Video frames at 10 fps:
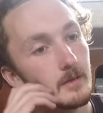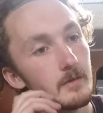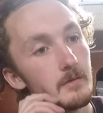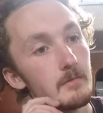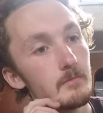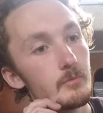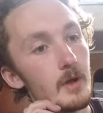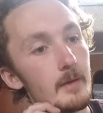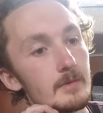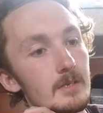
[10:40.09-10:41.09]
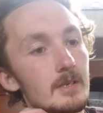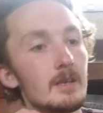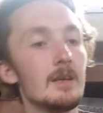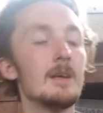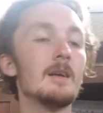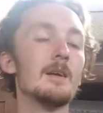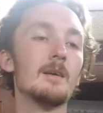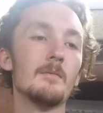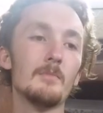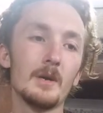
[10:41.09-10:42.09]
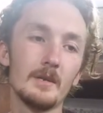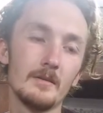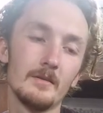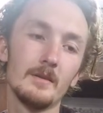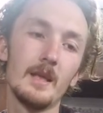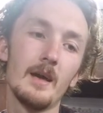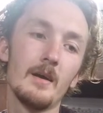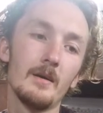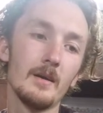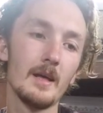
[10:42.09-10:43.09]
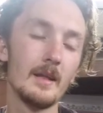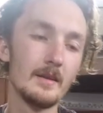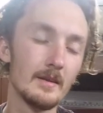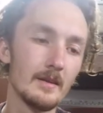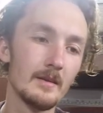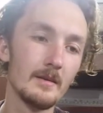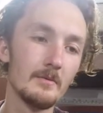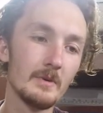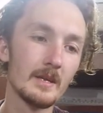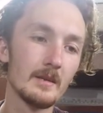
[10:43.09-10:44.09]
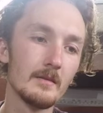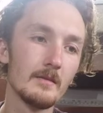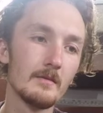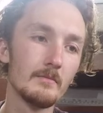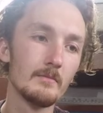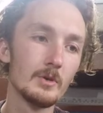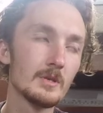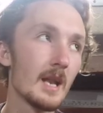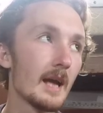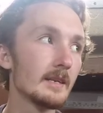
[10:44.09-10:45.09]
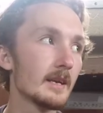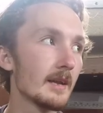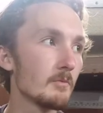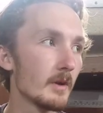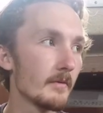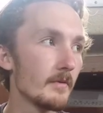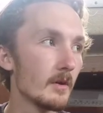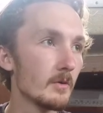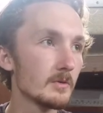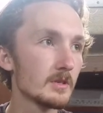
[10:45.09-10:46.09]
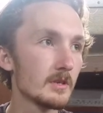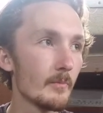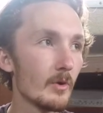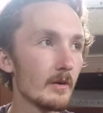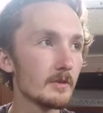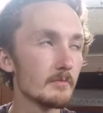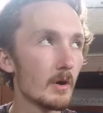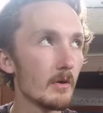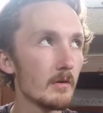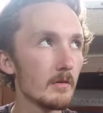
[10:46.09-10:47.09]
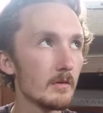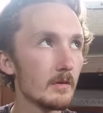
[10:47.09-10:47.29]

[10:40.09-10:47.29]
For this one. Perhaps, but yeah, and uh, we can most likely get one of those somewhere tomorrow.